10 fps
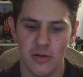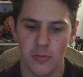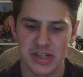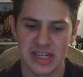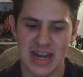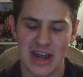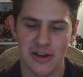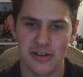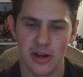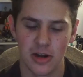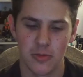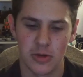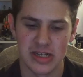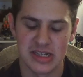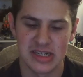was announced, or
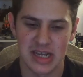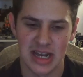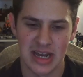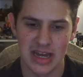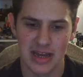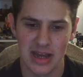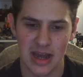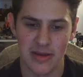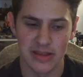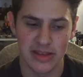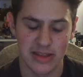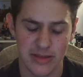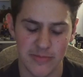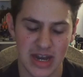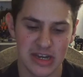was,
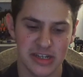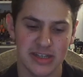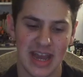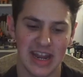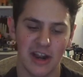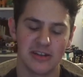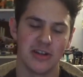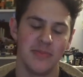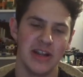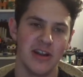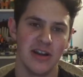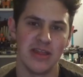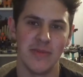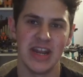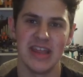the minute that character appeared and
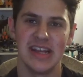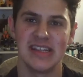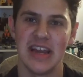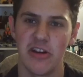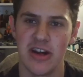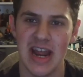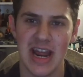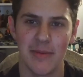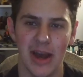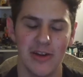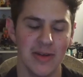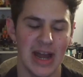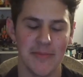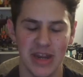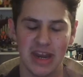the minute they said her name,
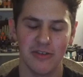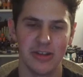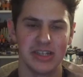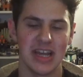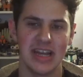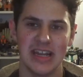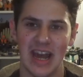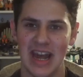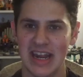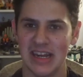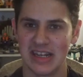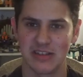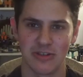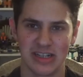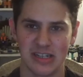I immediately was like, yeah, I can guess
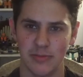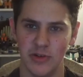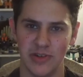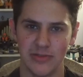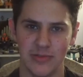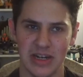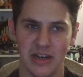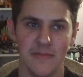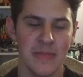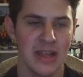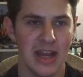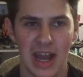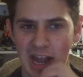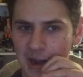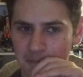the rest of the movie from here.
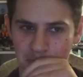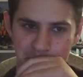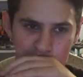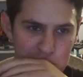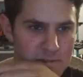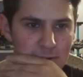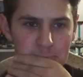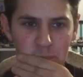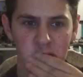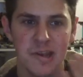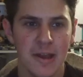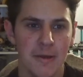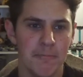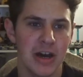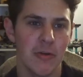
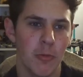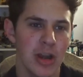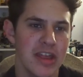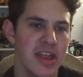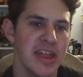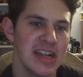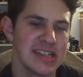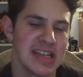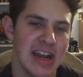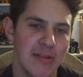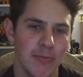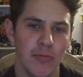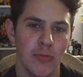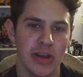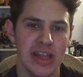But one of the things that I
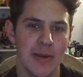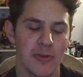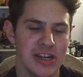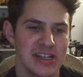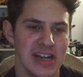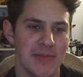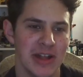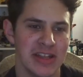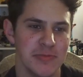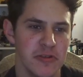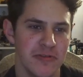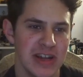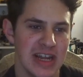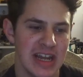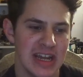really appreciate about this
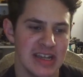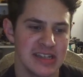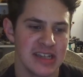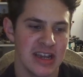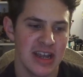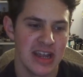movie is